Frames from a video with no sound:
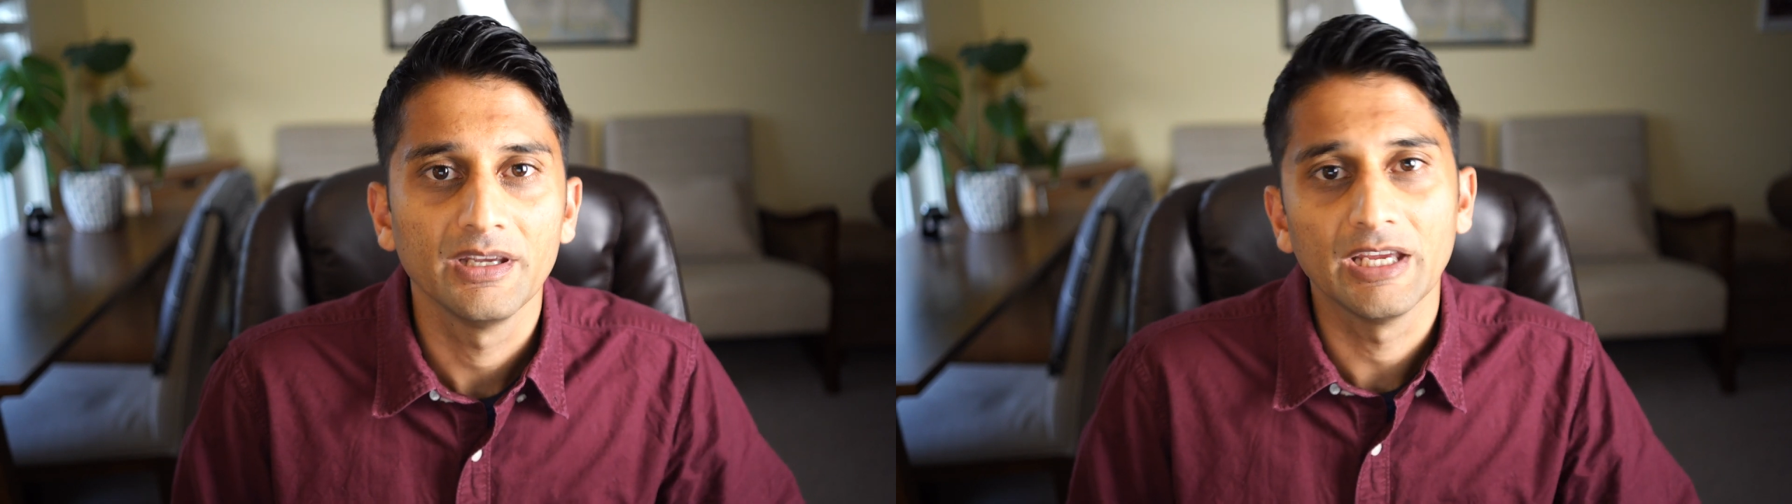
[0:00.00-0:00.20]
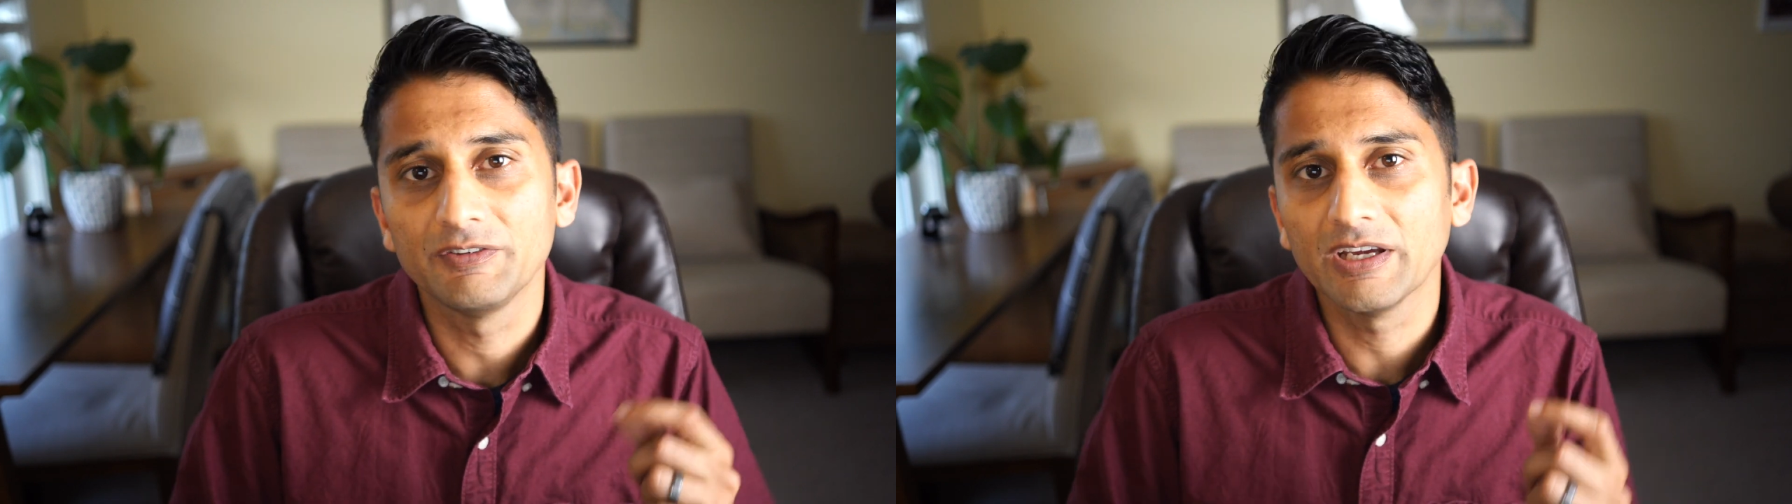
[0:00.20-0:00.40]

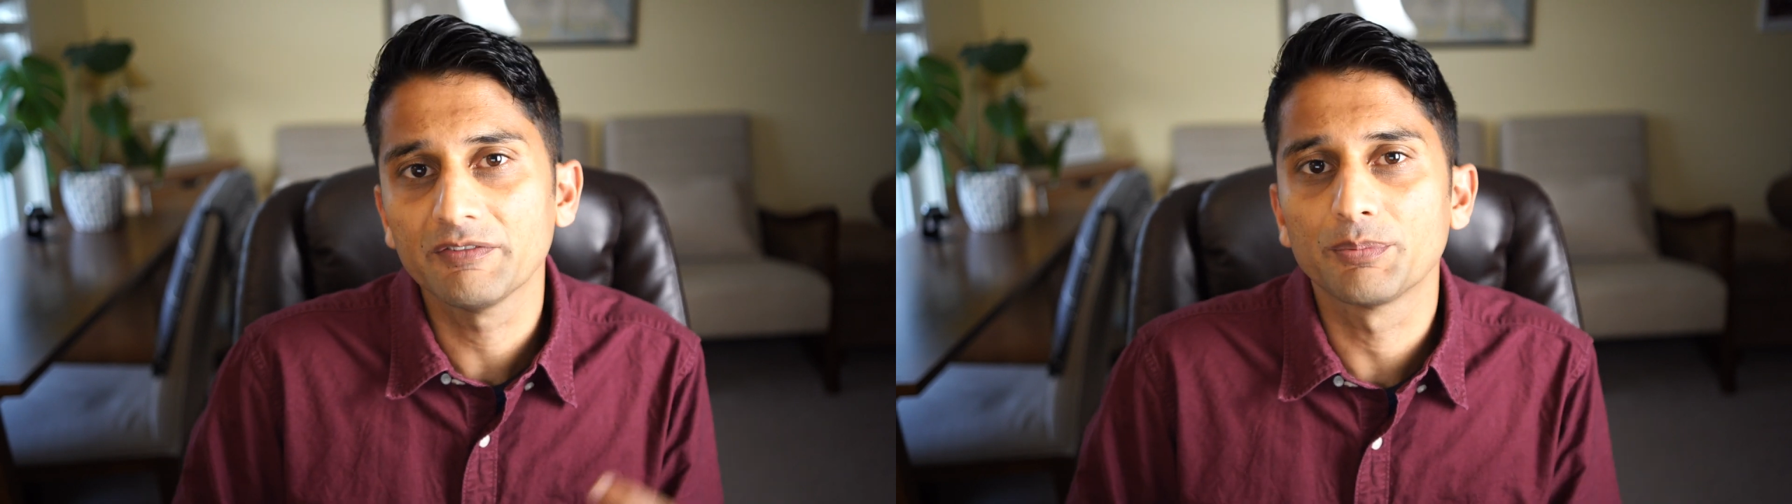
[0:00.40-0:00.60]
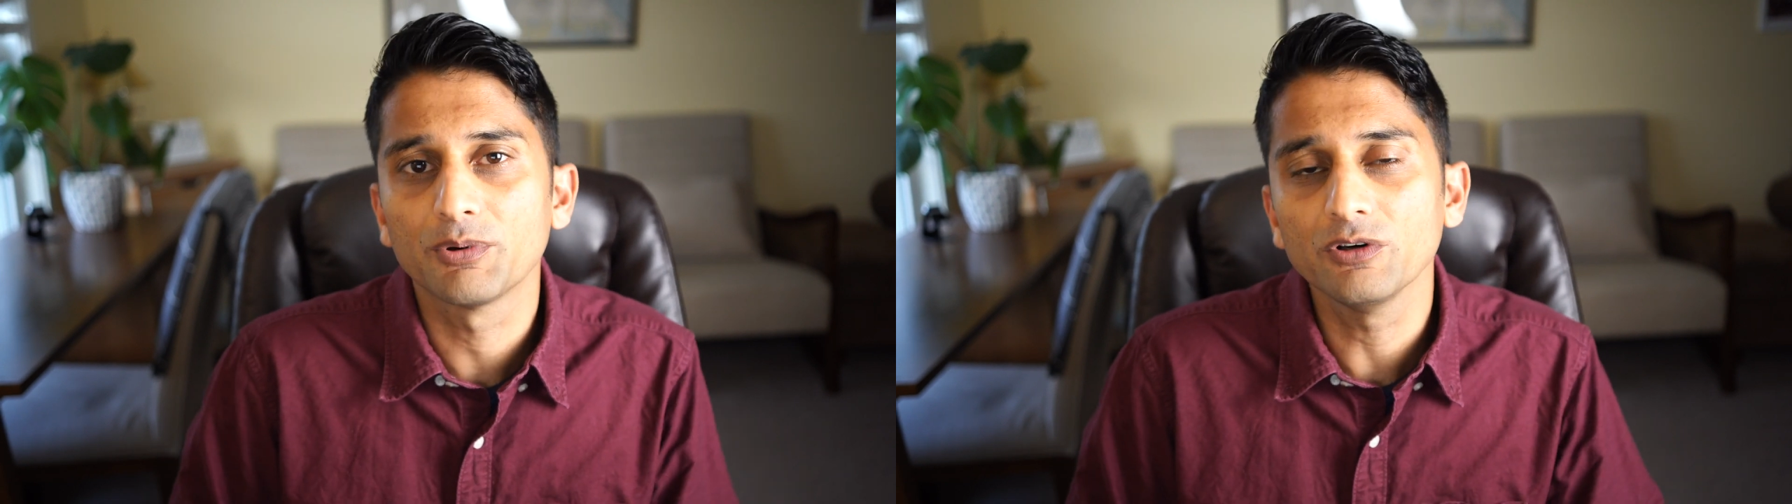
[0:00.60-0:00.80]
if you
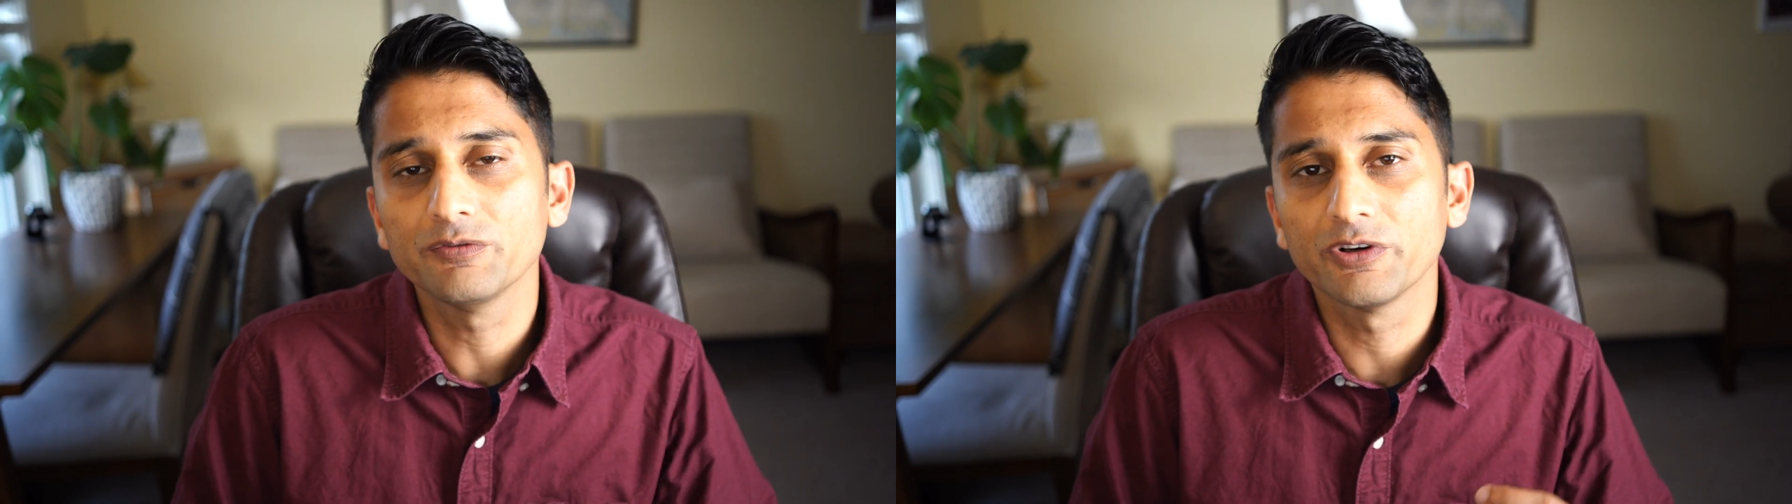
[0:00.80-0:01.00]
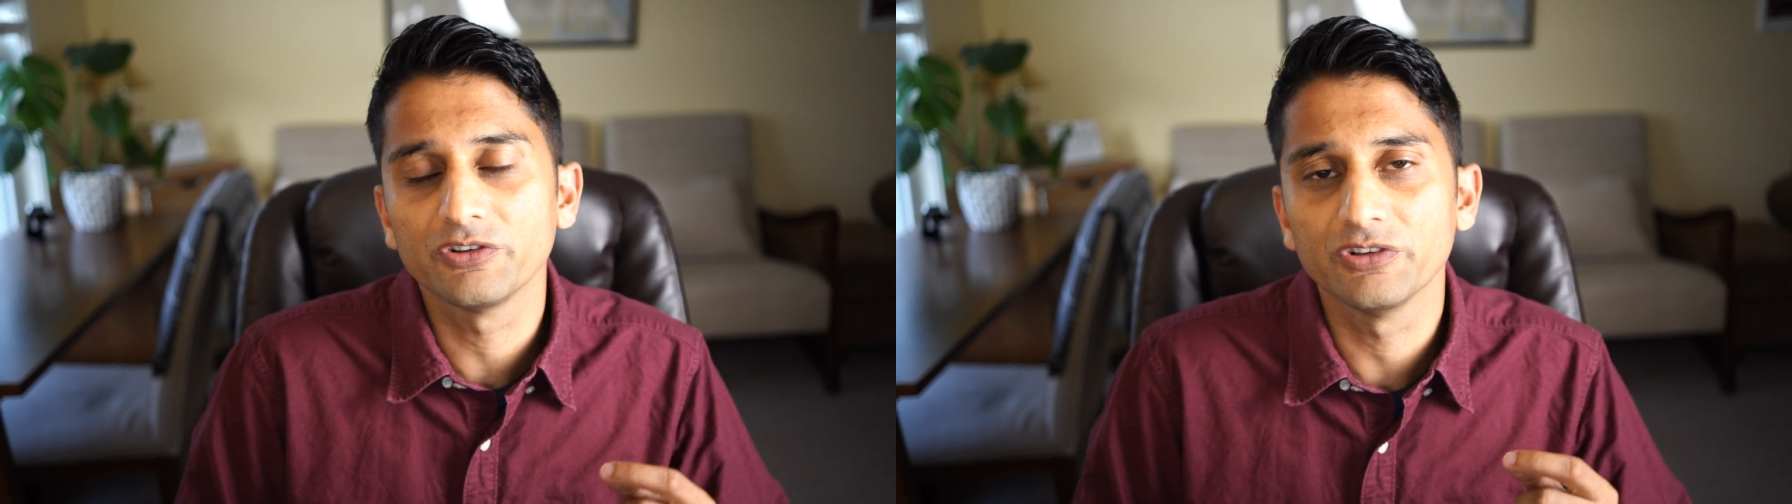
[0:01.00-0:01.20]
have the pro
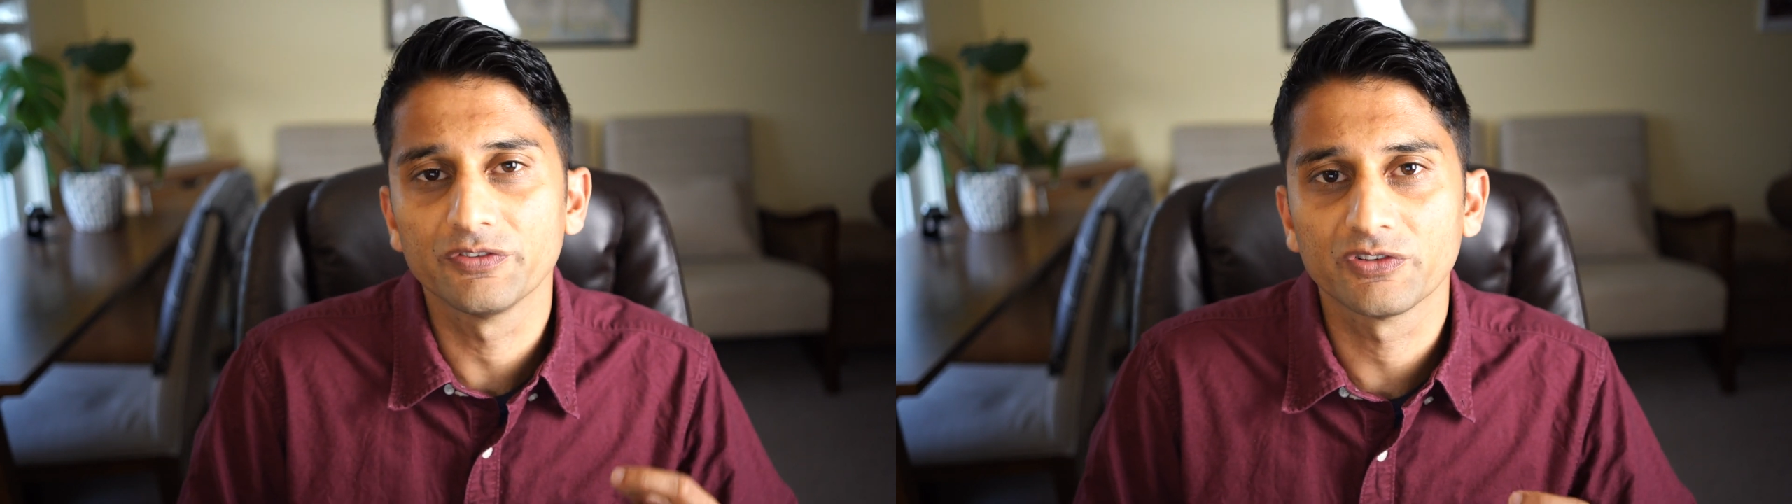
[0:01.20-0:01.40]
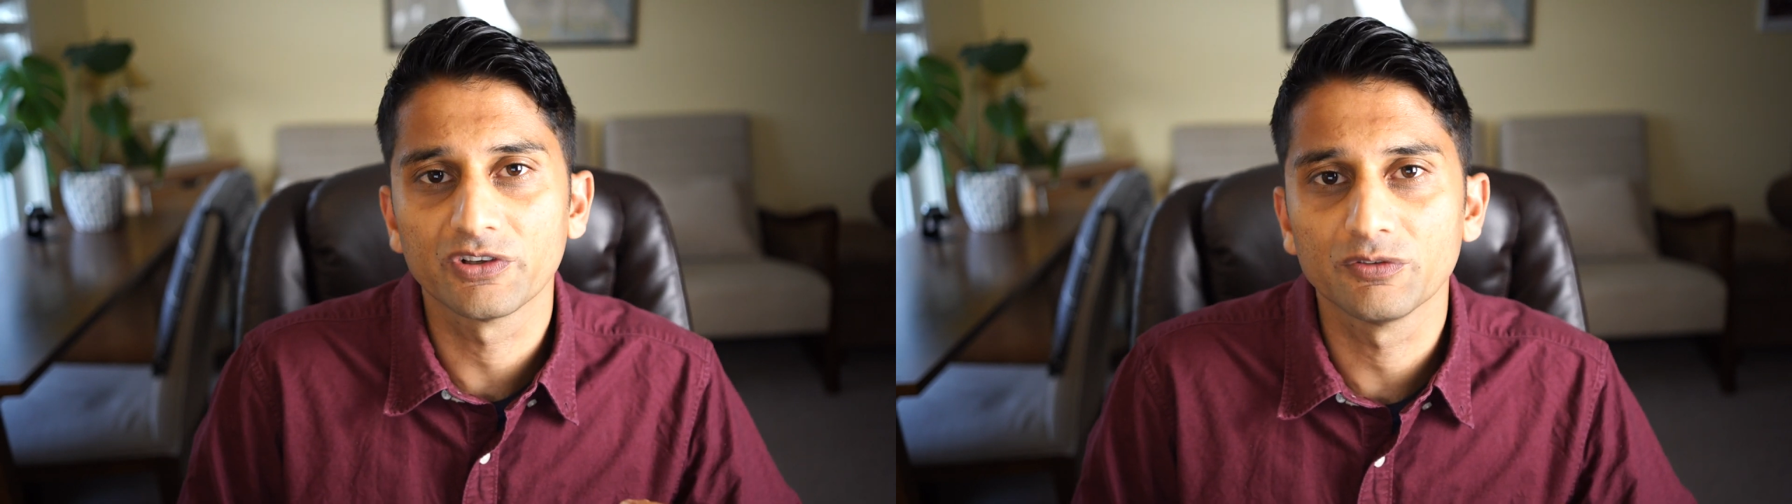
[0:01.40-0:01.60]
version of
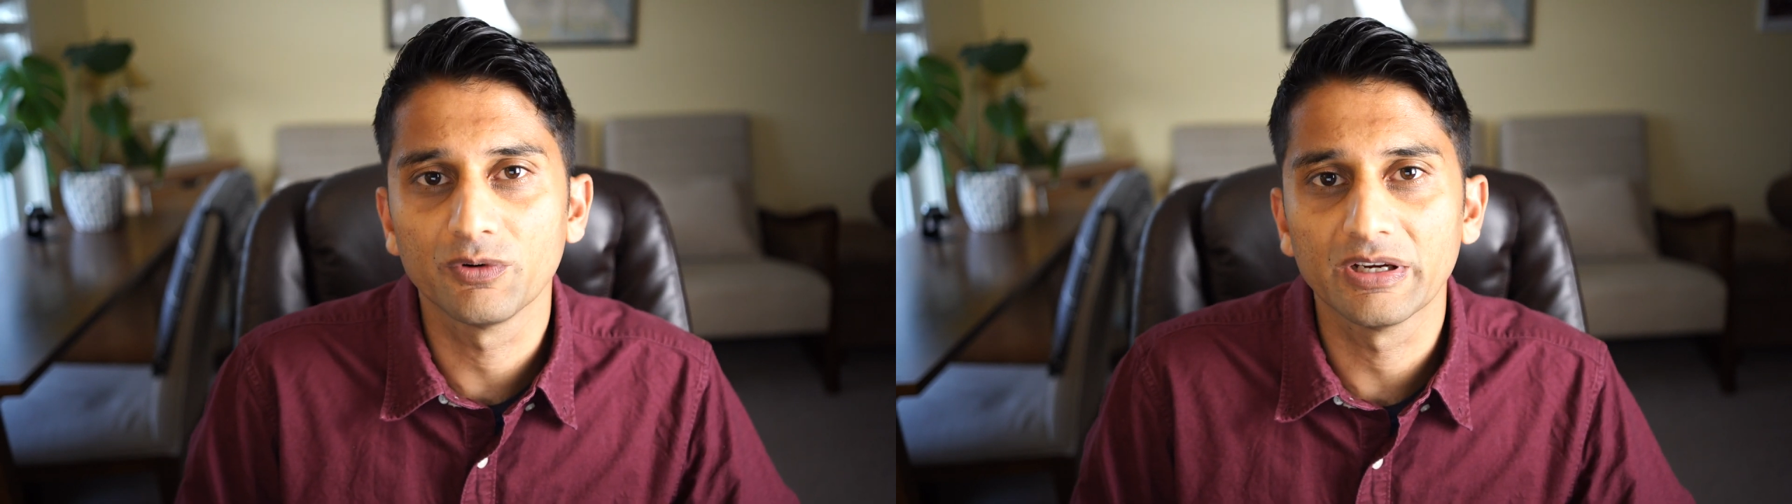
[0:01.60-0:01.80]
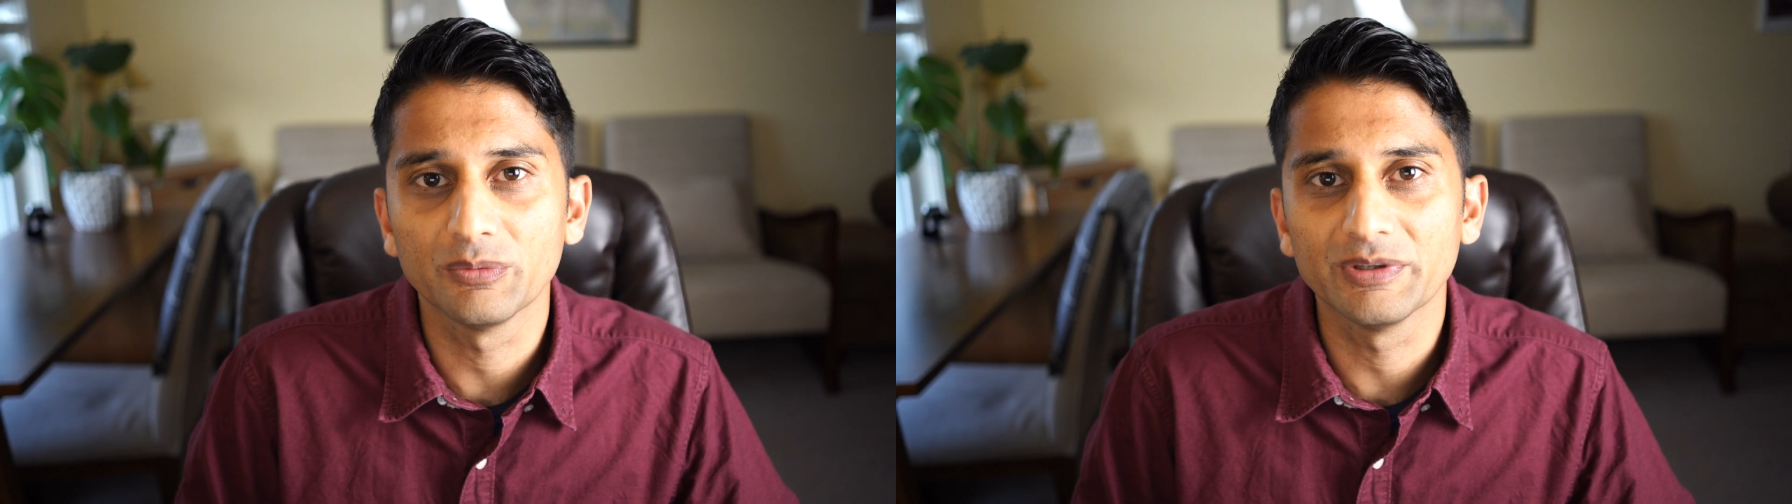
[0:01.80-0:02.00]
sirvoy